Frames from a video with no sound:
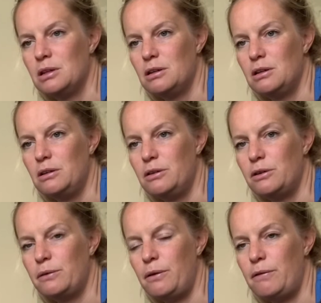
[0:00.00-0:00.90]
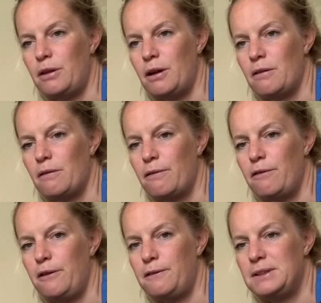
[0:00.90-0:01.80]
until we've done
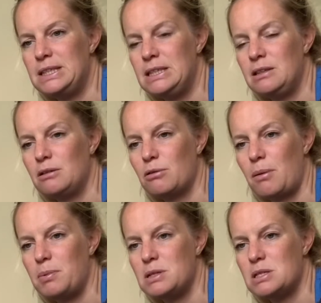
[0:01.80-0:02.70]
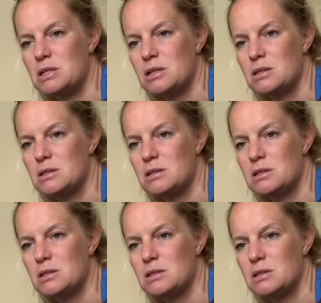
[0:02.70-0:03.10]
15 repetitions.